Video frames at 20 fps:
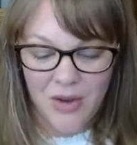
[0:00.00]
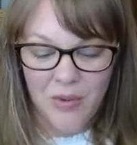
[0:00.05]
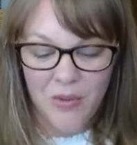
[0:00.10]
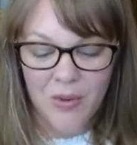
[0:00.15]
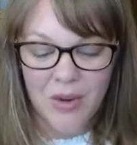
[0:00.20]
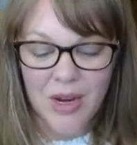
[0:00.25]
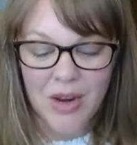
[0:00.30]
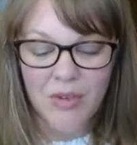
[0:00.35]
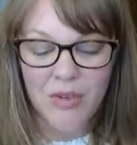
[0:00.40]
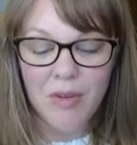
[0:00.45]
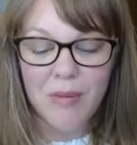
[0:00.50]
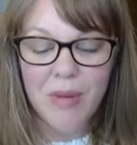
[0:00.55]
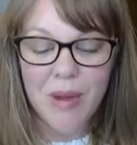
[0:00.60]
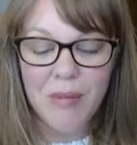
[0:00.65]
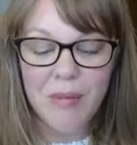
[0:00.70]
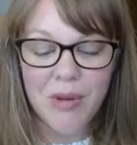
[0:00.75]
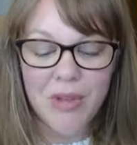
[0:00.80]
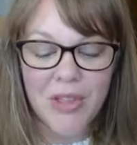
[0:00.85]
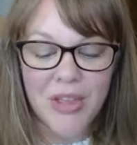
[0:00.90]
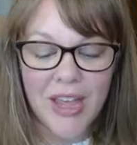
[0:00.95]
when I
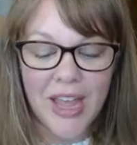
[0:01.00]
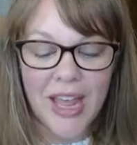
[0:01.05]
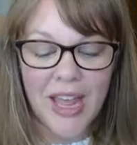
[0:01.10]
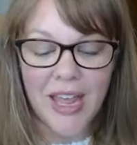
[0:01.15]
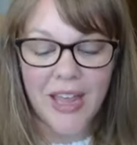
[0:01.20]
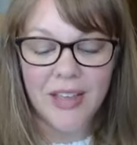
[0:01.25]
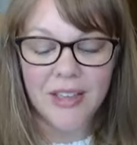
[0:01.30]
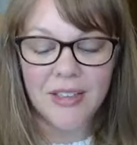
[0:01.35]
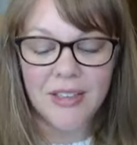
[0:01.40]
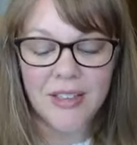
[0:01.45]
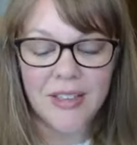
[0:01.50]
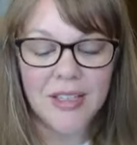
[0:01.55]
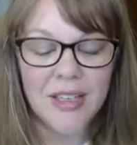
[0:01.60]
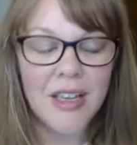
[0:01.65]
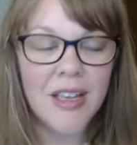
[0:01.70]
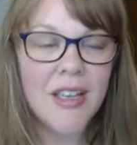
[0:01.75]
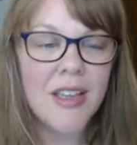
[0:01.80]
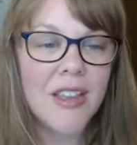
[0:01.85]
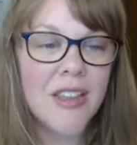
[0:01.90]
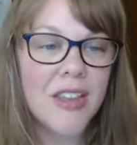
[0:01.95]
remember the hands
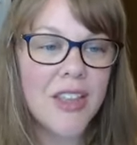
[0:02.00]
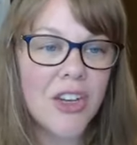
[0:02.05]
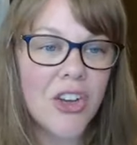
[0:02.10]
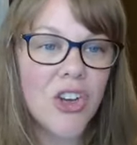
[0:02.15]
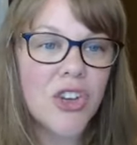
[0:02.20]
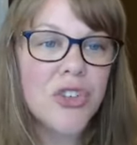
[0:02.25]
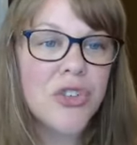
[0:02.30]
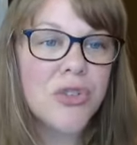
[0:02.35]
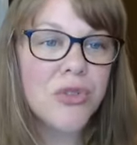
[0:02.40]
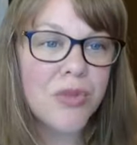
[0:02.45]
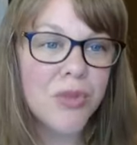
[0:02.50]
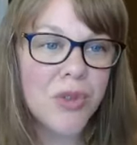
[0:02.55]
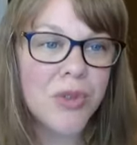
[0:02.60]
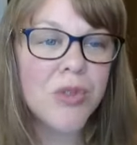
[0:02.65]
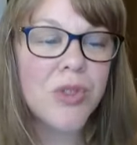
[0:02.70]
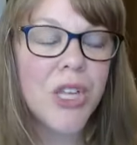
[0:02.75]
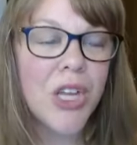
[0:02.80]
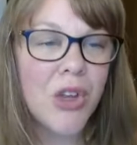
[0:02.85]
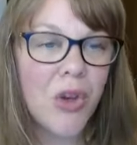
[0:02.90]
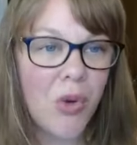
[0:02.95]
that are
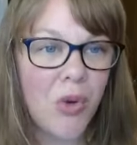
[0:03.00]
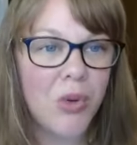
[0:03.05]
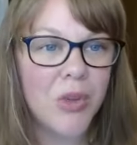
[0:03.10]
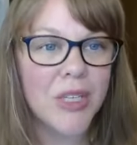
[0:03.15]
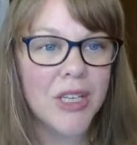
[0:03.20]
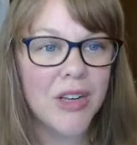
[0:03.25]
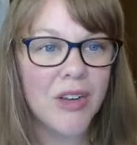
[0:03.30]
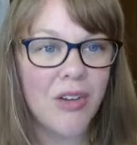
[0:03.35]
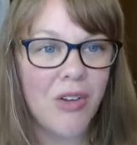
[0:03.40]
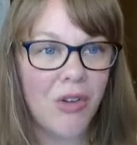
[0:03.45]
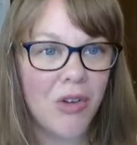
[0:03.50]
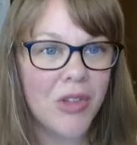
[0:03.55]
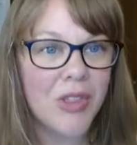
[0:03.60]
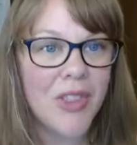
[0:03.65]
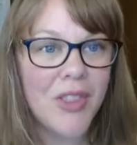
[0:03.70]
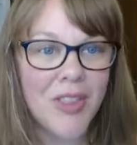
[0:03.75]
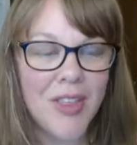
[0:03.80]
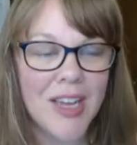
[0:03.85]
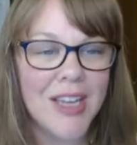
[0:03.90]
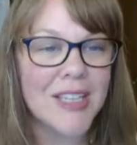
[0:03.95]
truly holding all
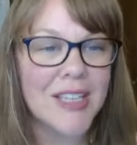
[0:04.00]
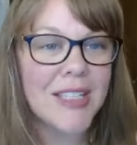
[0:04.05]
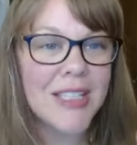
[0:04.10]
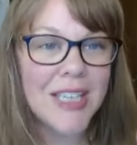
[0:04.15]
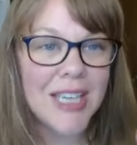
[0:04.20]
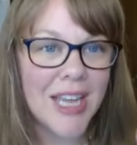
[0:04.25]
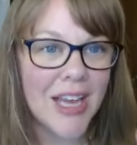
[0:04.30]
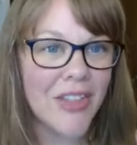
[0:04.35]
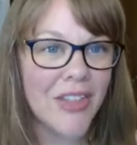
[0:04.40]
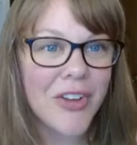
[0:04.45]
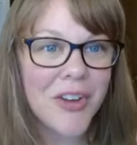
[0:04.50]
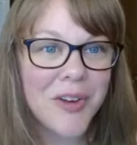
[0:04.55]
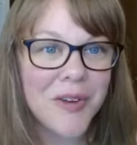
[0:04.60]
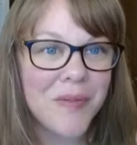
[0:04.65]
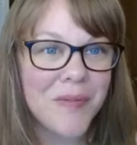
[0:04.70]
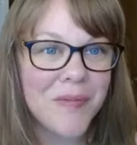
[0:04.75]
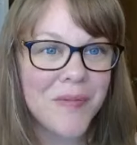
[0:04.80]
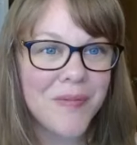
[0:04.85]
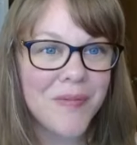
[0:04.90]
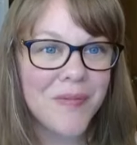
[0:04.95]
the things together.
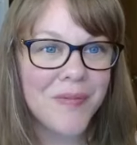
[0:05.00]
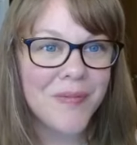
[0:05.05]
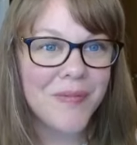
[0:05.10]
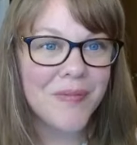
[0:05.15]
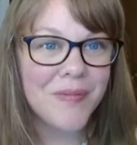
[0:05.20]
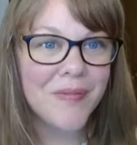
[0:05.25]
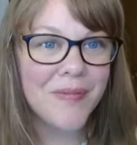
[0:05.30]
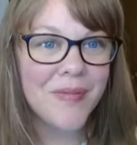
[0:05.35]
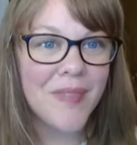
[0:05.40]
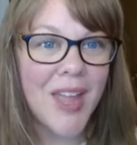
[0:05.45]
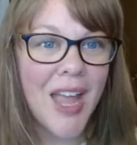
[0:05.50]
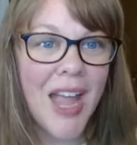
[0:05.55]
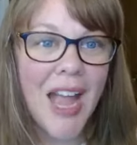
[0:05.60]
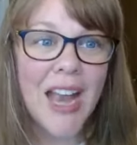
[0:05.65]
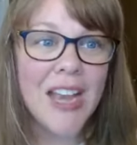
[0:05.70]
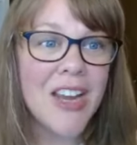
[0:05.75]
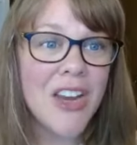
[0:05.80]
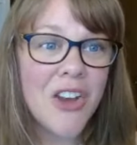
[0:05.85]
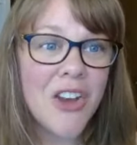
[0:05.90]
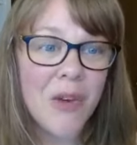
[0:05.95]

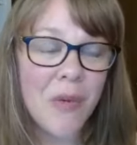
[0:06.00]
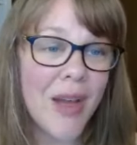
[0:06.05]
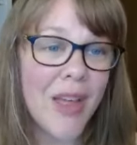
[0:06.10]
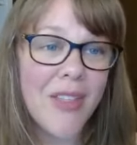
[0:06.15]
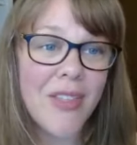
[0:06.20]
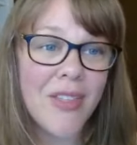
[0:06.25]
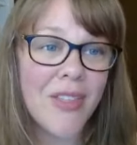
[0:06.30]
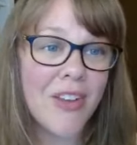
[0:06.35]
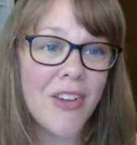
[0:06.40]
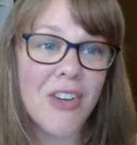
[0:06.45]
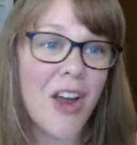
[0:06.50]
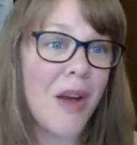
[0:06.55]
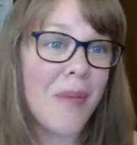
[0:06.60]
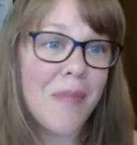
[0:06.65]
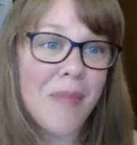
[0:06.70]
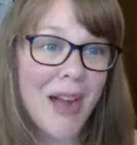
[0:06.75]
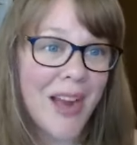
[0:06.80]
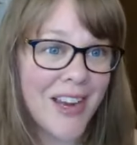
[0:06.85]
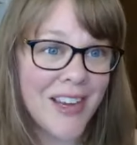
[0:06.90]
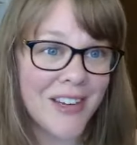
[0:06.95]
And you know what? They're not
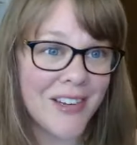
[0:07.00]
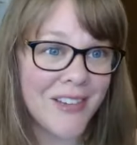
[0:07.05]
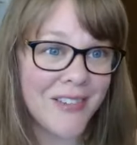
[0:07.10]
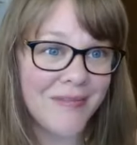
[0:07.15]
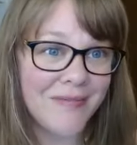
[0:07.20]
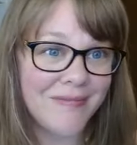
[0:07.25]
mine.